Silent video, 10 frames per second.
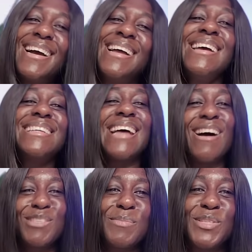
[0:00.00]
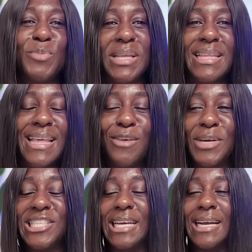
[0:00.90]
the housemates winning their wager.
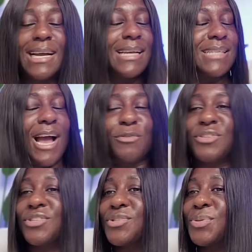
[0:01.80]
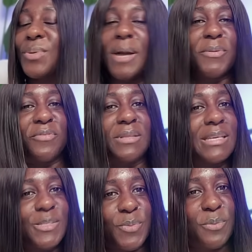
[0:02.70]
And guys, I was just so happy for these
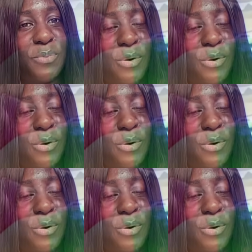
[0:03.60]
people.